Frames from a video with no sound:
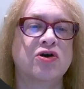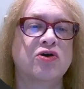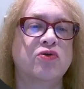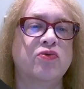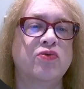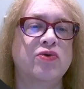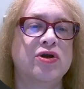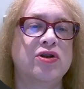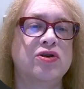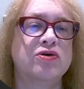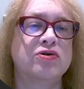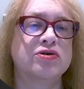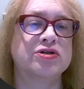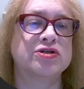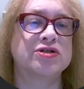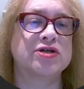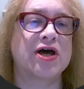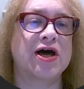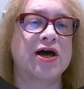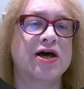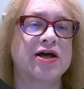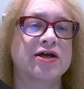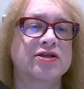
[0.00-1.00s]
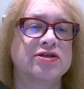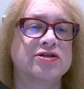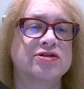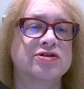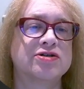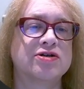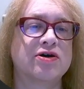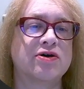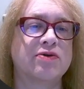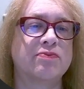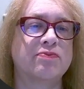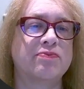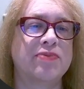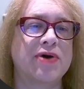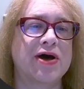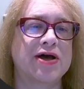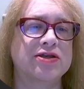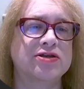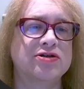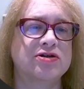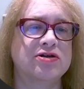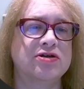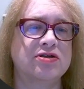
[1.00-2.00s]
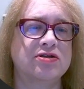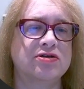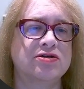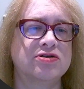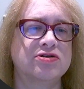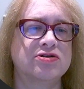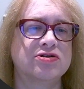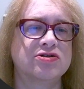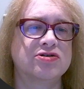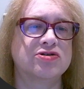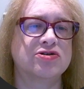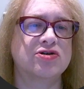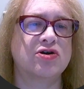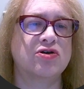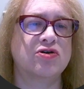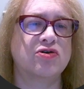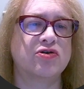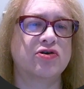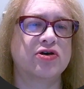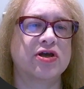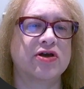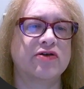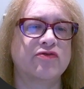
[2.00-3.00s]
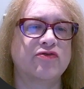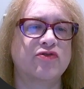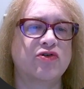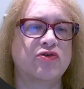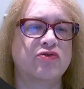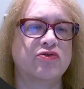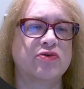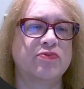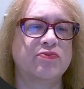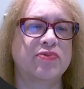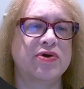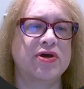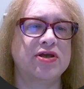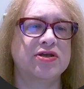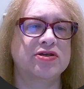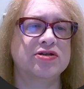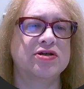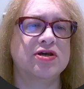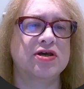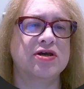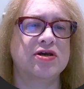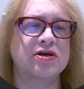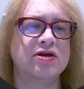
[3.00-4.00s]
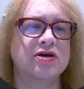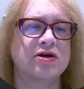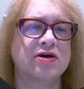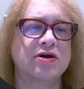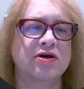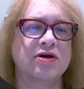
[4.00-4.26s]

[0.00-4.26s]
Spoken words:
We looked at patterns, so looking for repeating